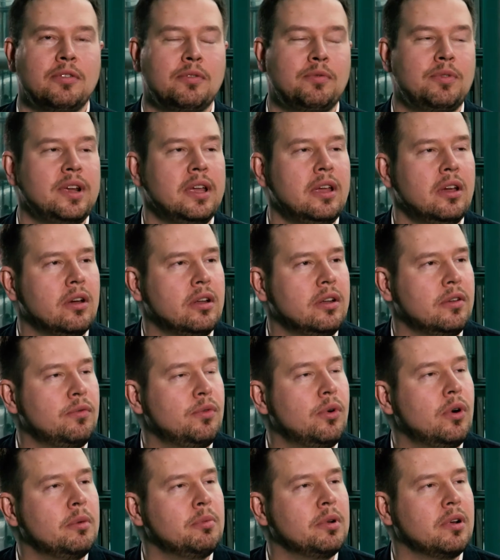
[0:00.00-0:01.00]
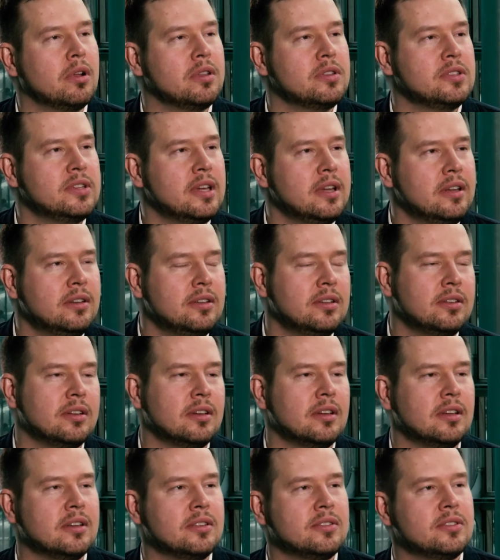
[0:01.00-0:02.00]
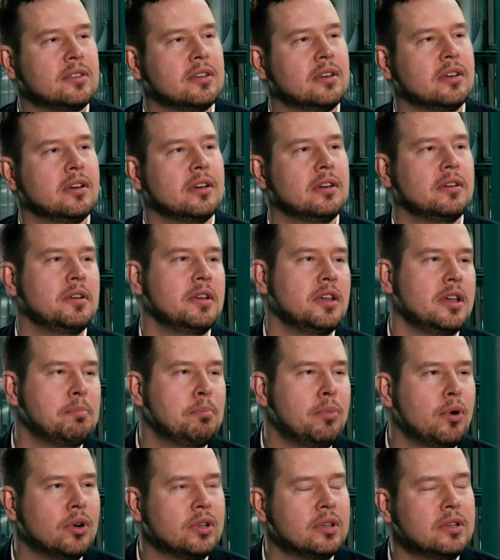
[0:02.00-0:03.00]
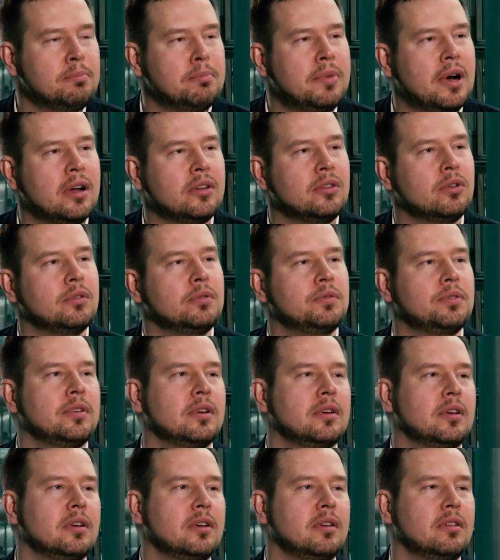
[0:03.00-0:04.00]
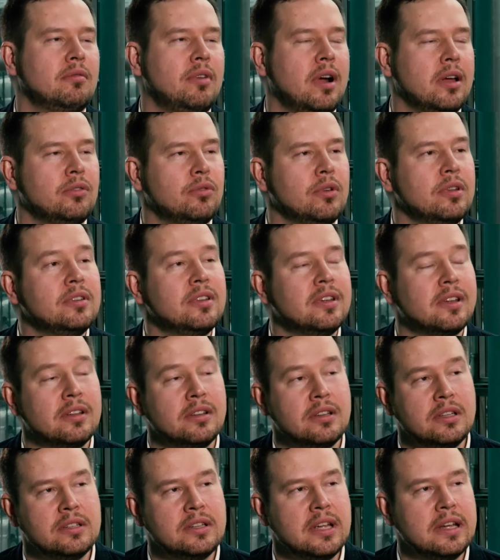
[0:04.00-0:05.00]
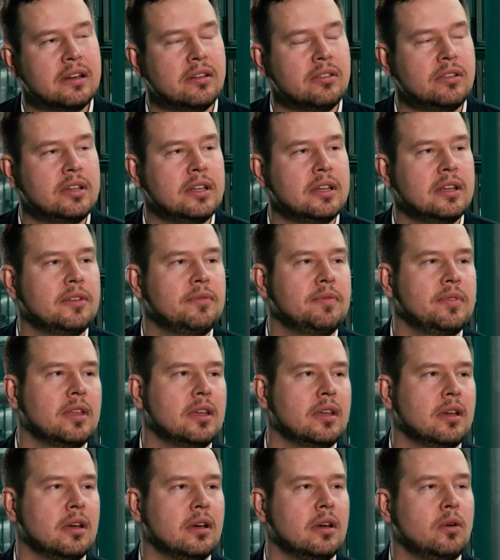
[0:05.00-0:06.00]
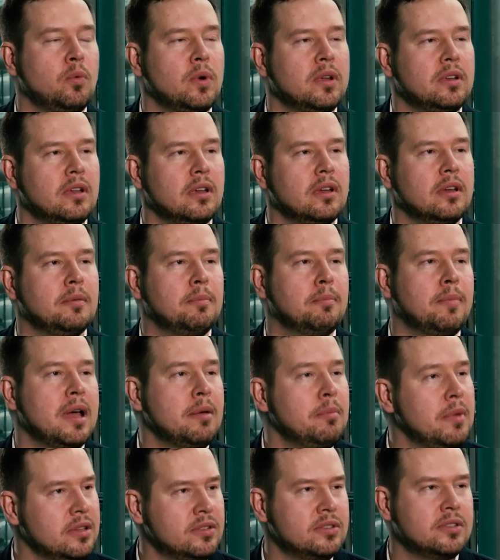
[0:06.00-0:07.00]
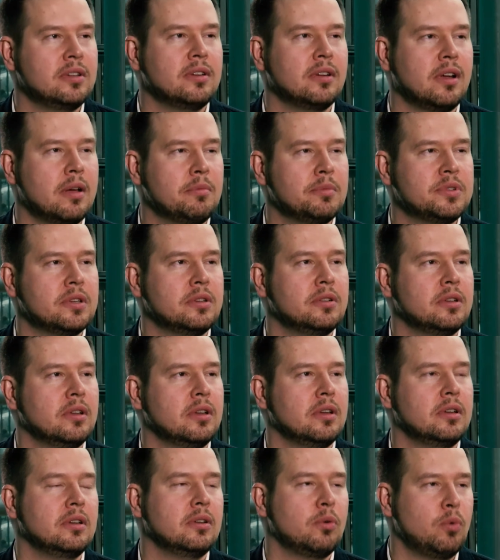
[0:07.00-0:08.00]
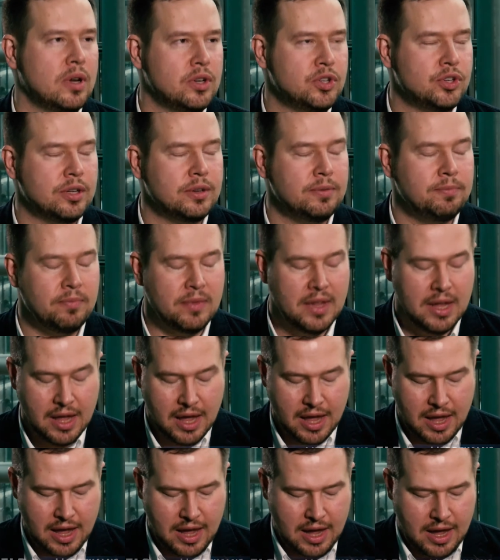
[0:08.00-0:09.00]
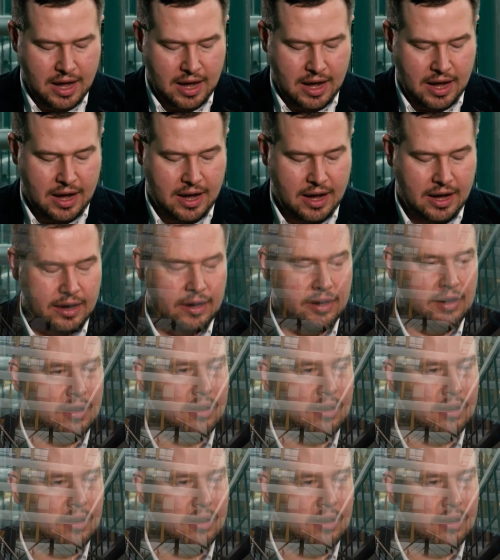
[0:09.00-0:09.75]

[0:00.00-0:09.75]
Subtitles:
free and informed consent is an important part of right to integrity when the biomedicine comes in question. And